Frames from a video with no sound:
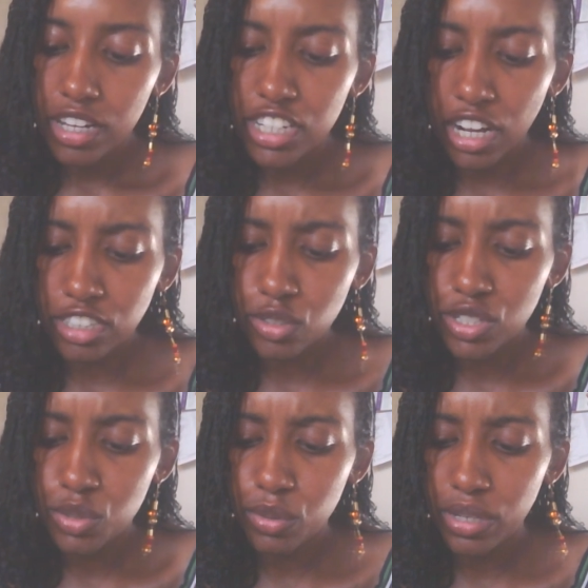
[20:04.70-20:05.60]
Dr.
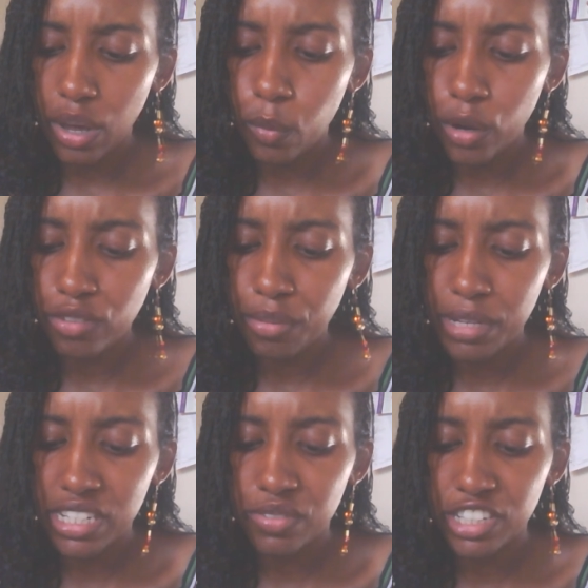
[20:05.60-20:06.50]
Usui awoke from
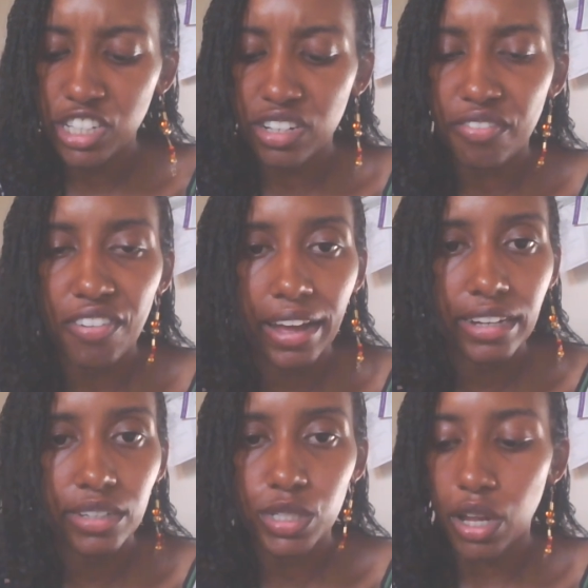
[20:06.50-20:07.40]
his vision to
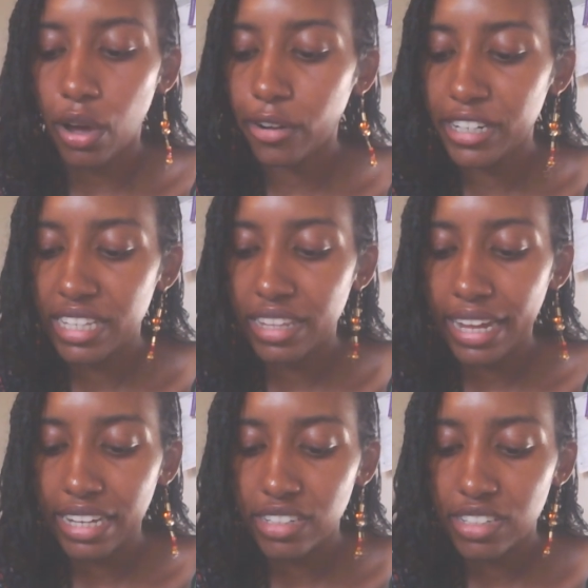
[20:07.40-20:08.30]
find it was already
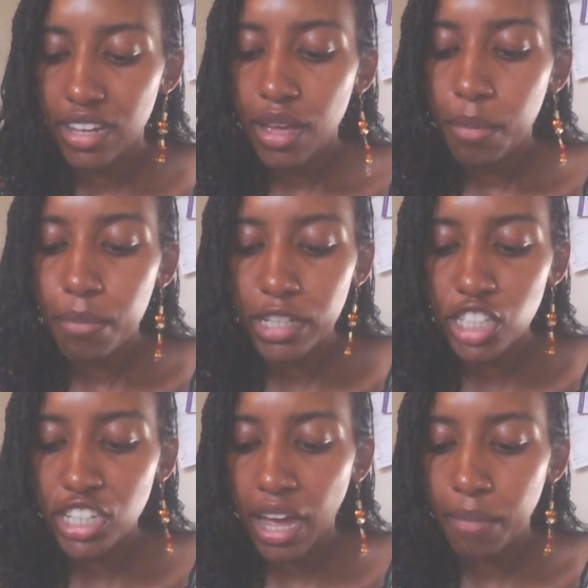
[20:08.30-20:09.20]
light.
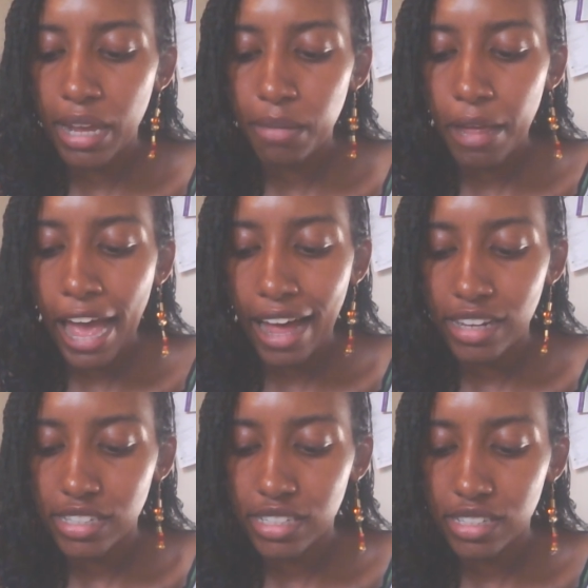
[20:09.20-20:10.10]
Much time had
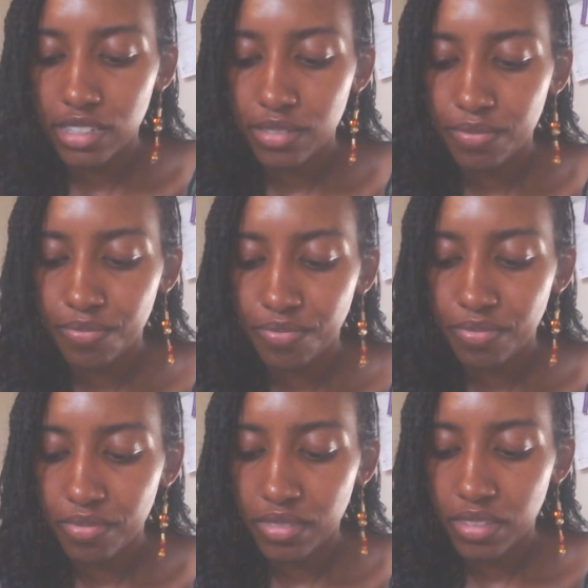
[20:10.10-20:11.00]
passed
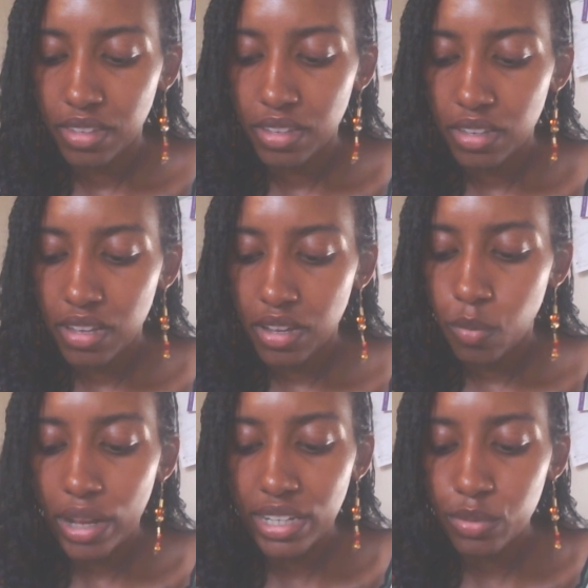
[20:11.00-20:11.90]

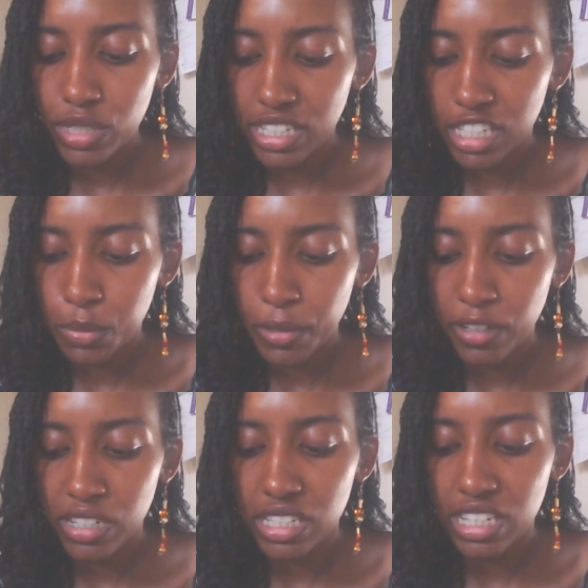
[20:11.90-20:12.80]
while he was
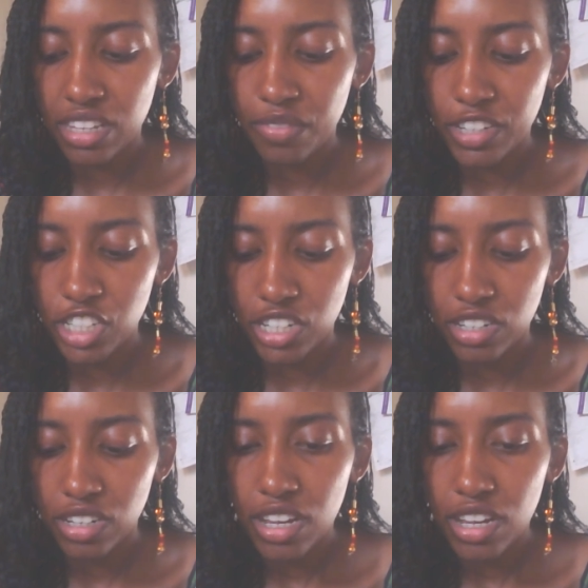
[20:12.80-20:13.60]
experiencing the vision.